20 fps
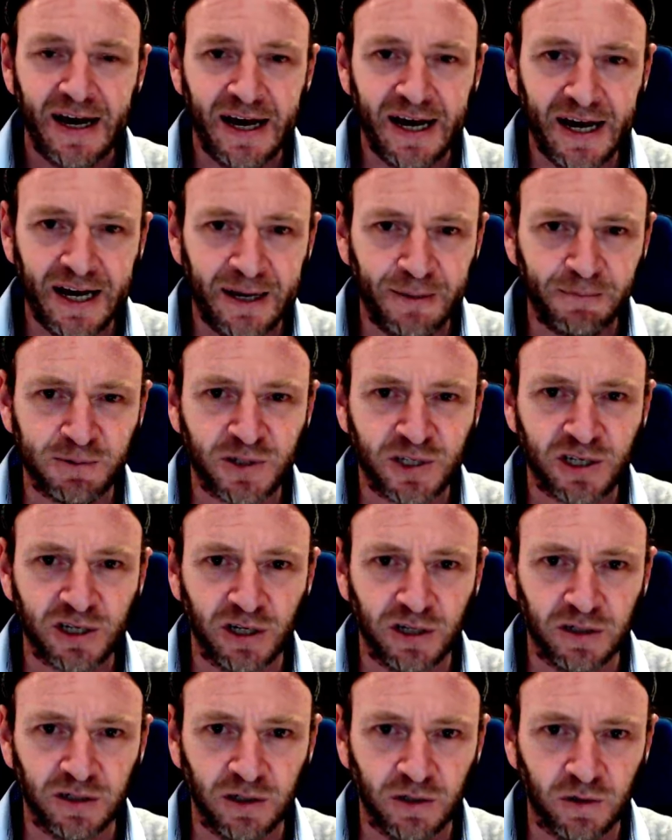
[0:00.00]

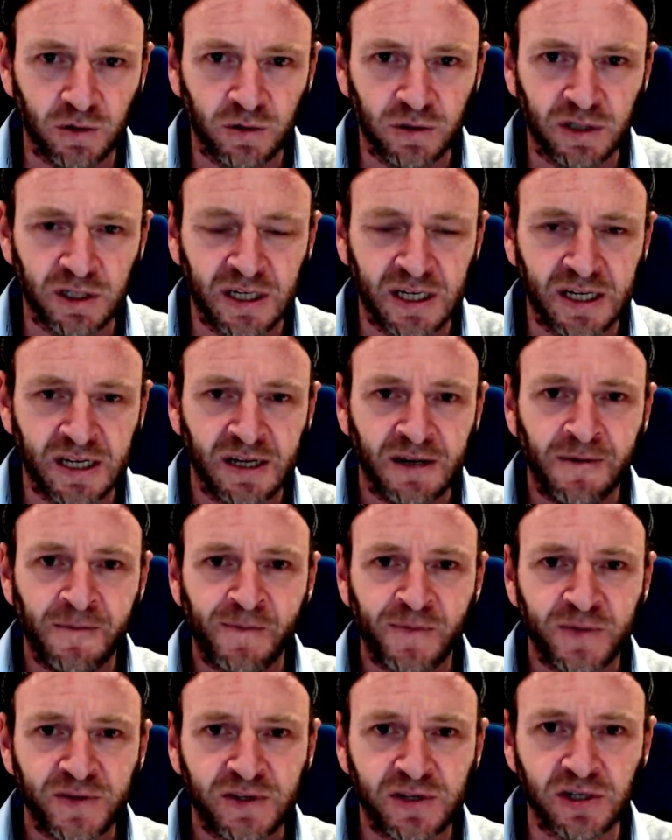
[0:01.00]
absolutely
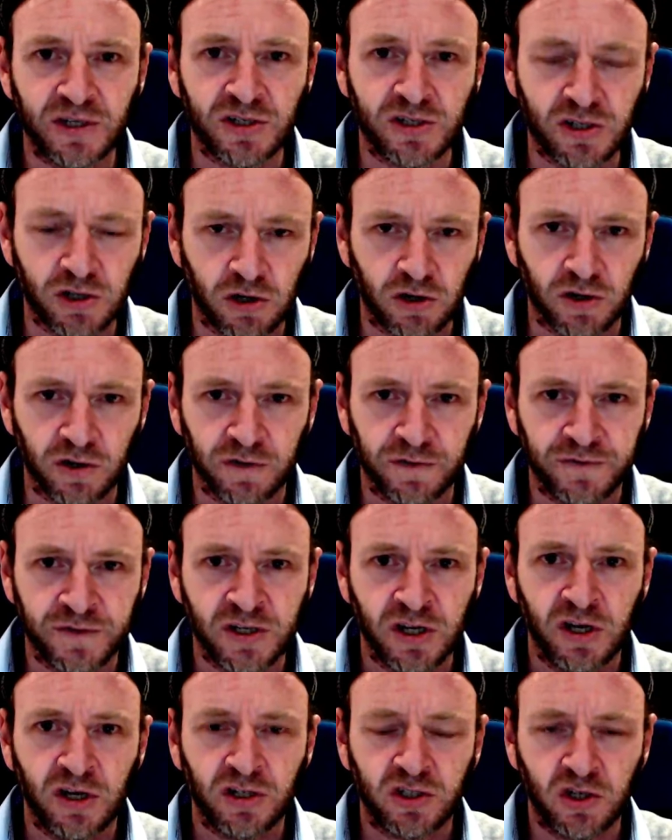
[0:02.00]
deserves
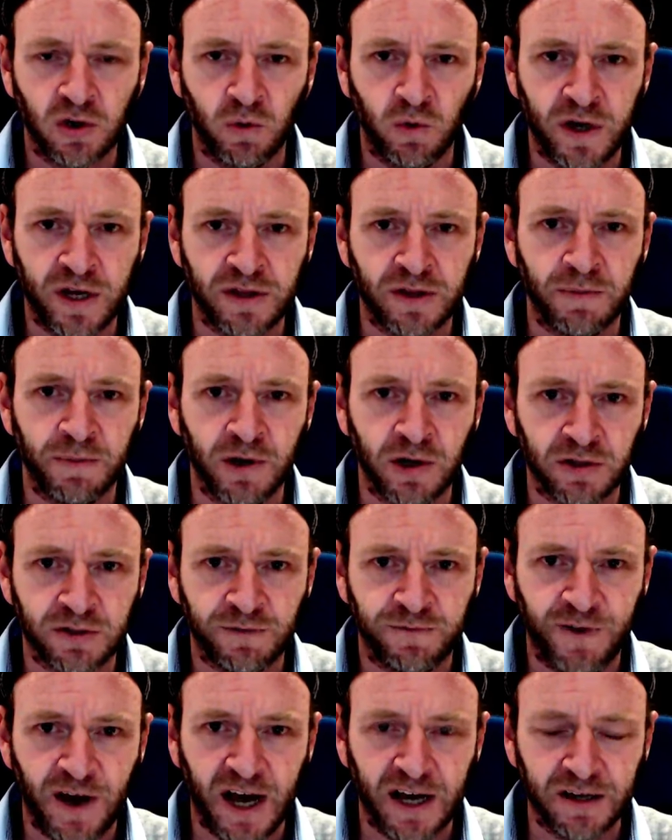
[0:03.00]
to win the Most
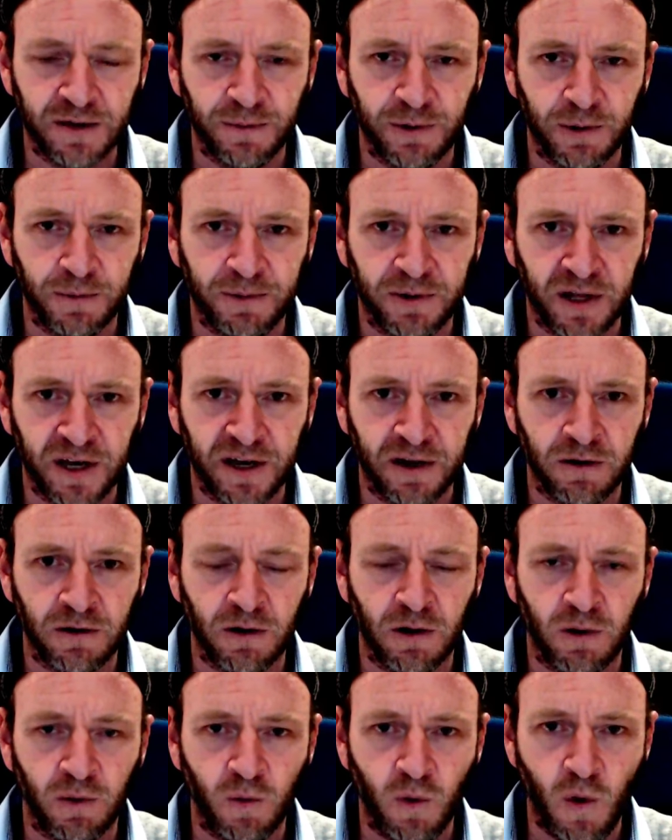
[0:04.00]
Valuable Player
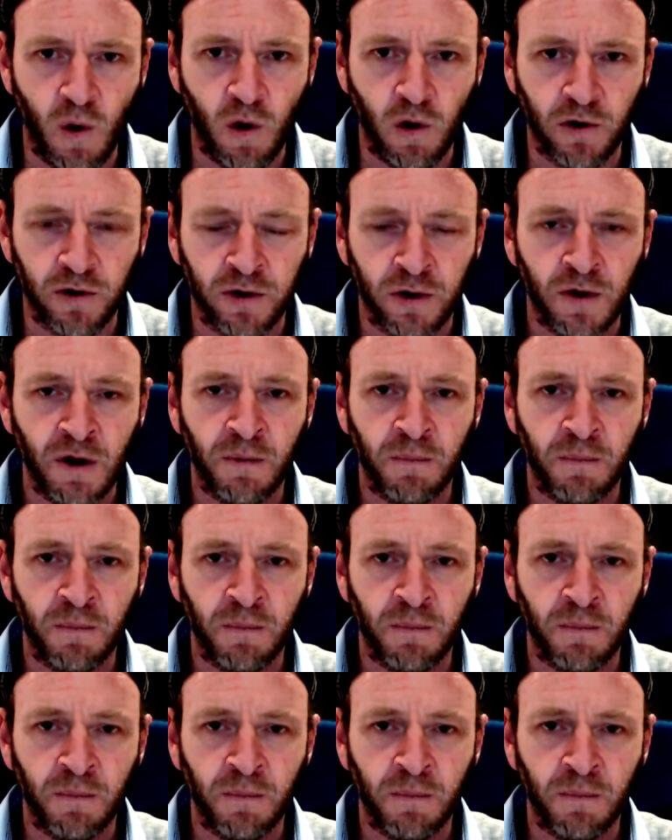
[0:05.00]
award,